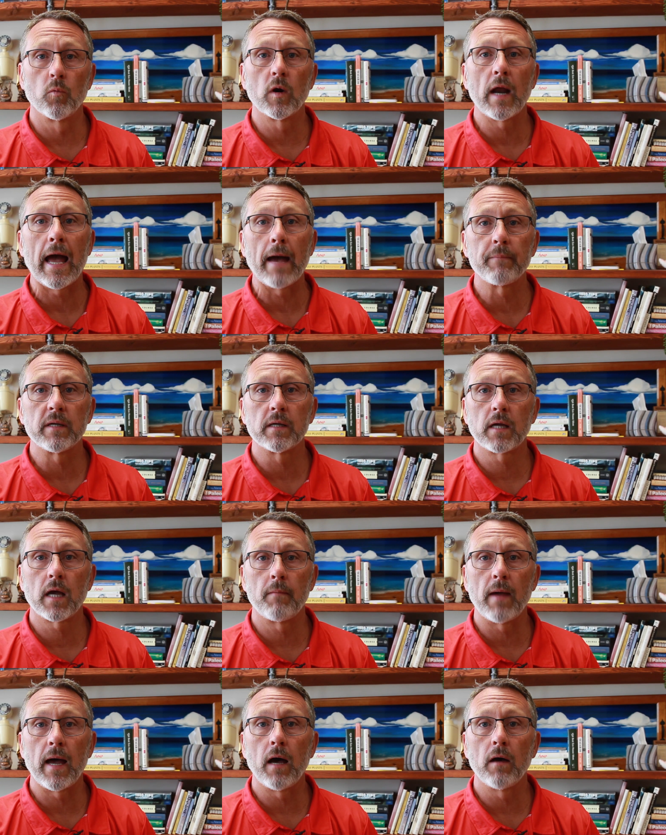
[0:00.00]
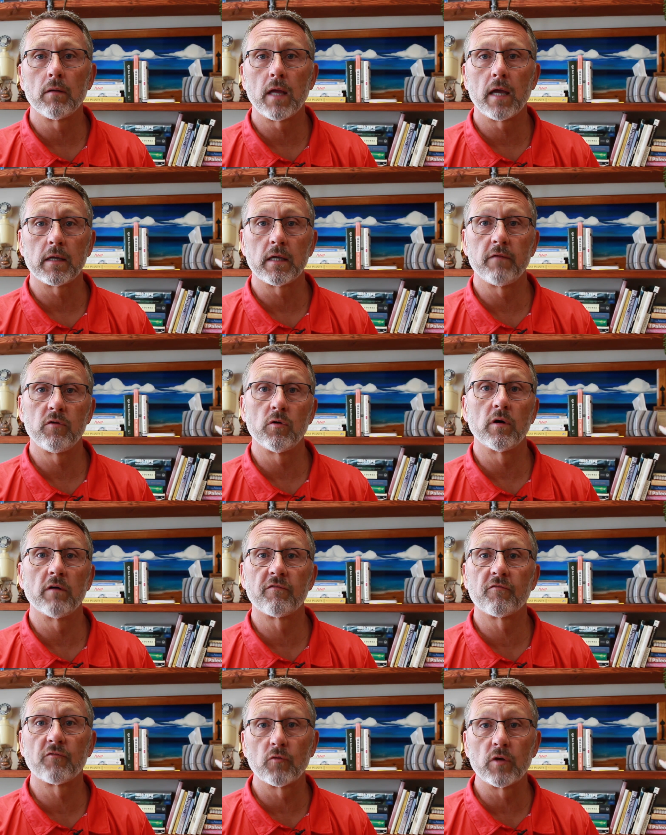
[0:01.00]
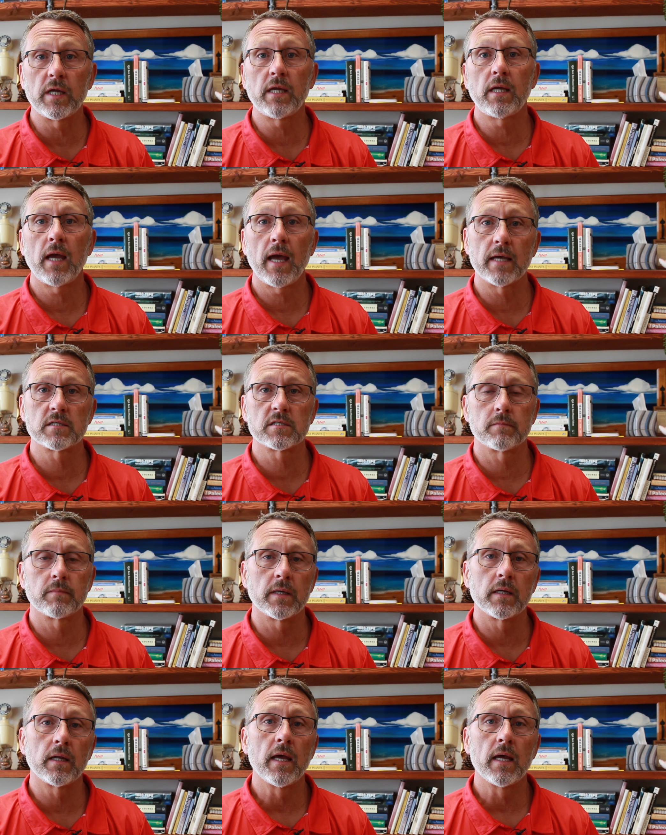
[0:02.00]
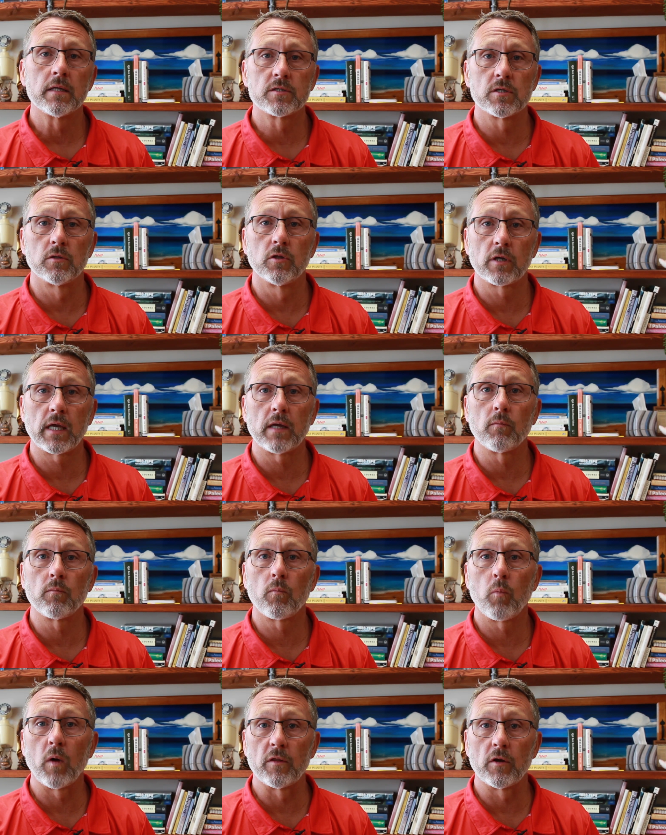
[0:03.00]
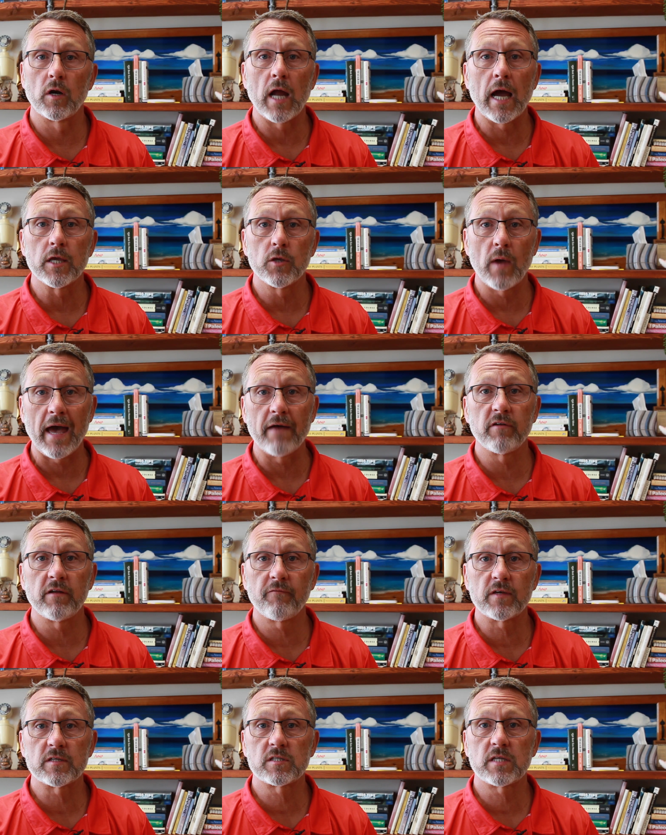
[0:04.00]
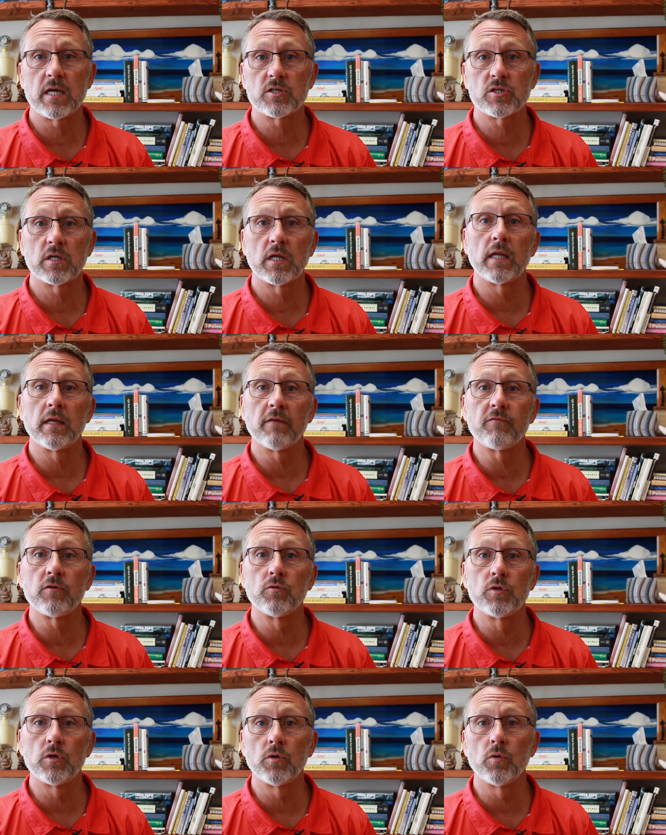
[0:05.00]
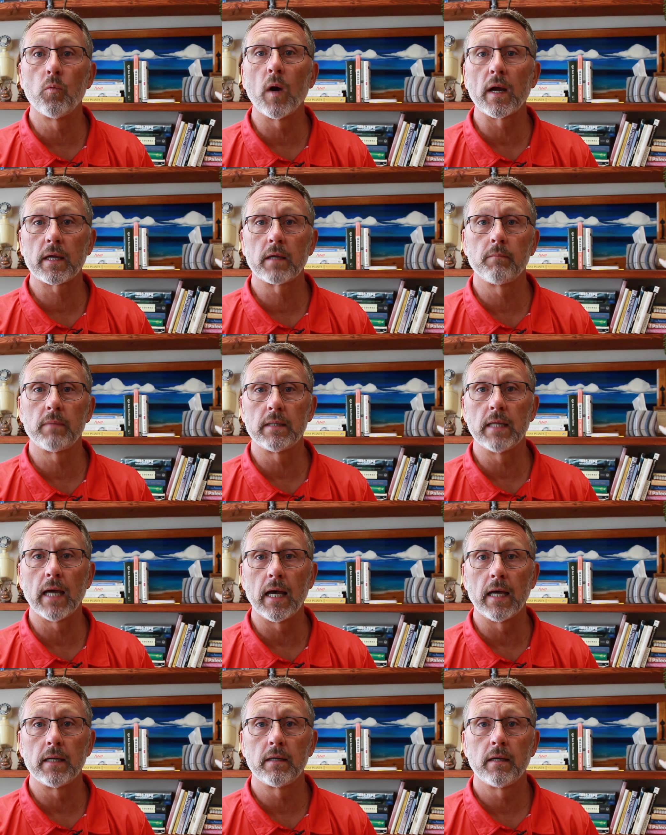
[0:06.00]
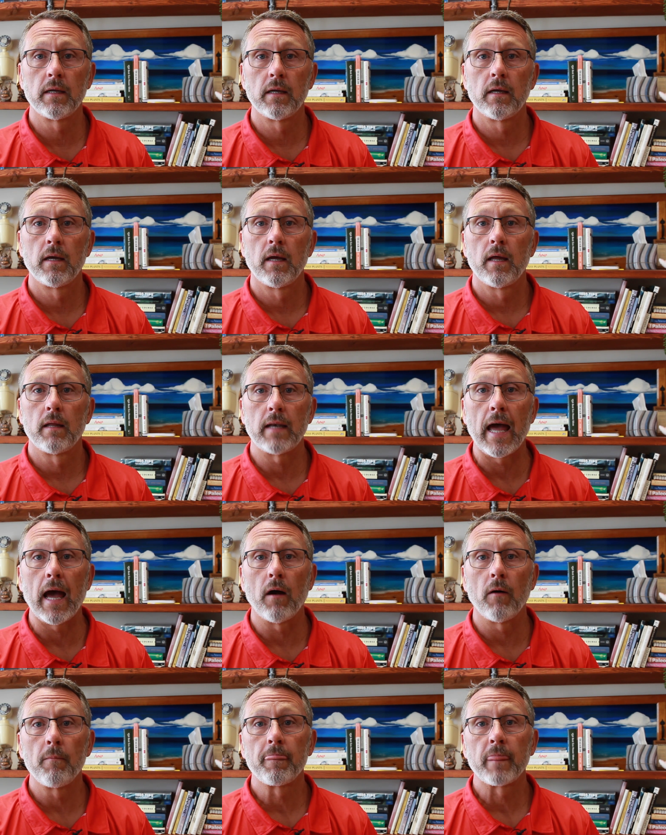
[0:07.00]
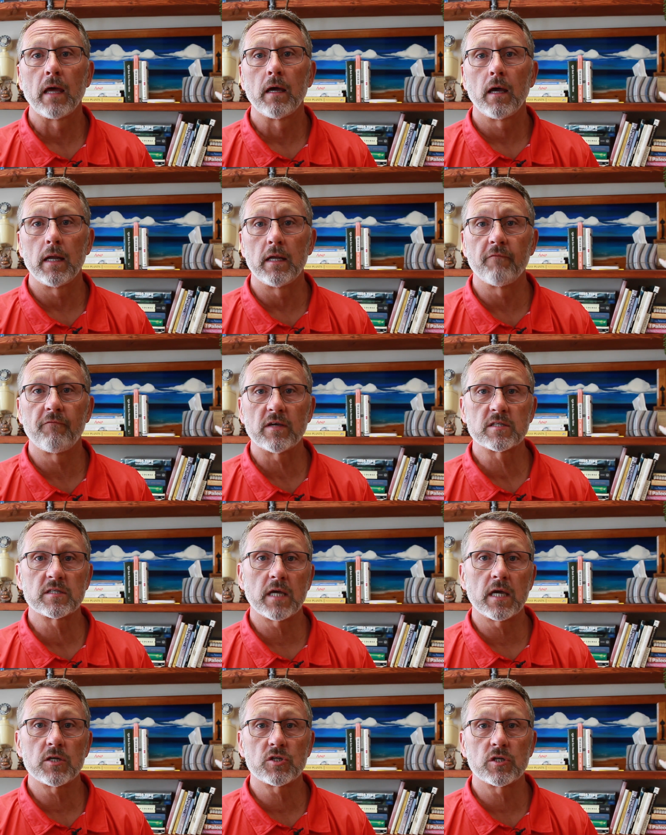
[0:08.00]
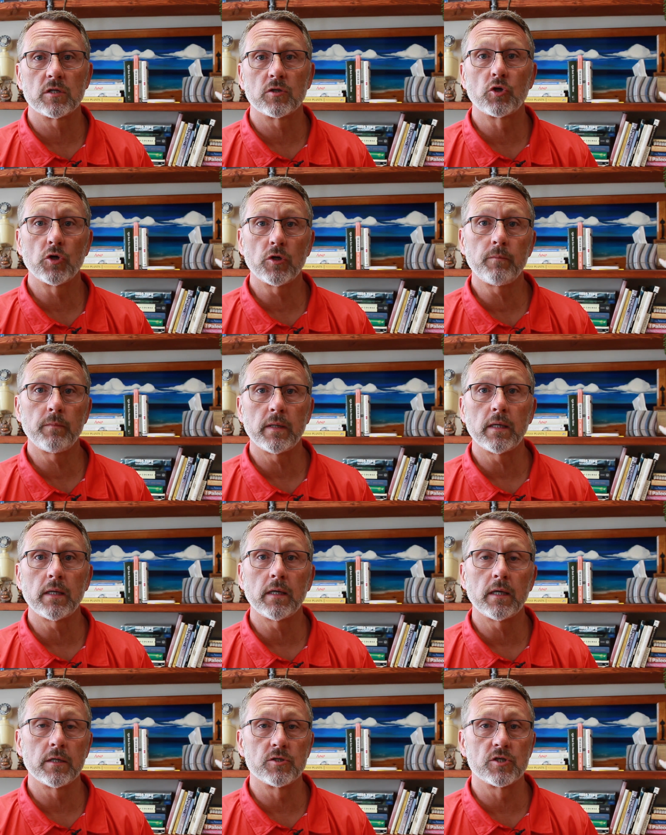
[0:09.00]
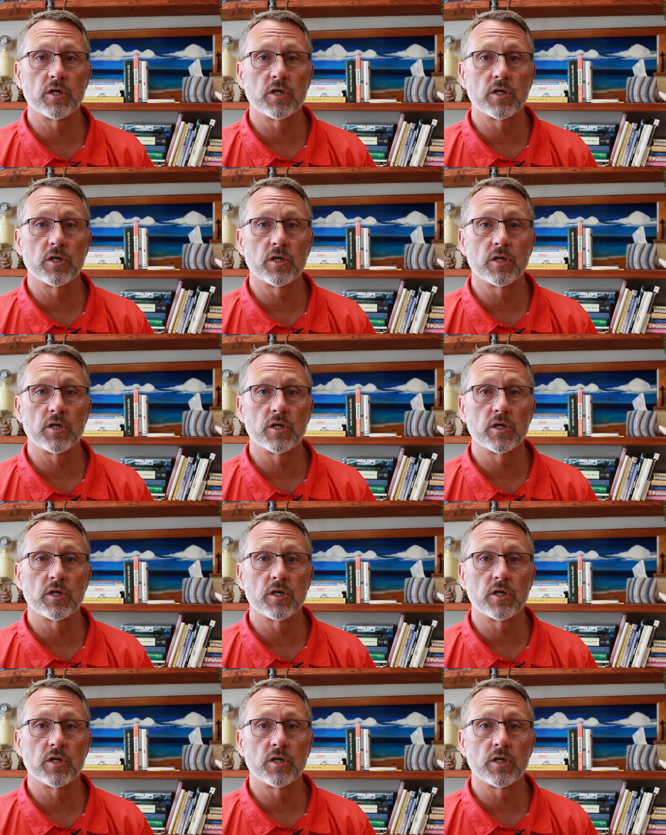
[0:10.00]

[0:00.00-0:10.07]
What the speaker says: we're happy to come out and give you a free estimate to look at whether or not you have an infestation, and if you do, what can be done. Now, an infestation could be in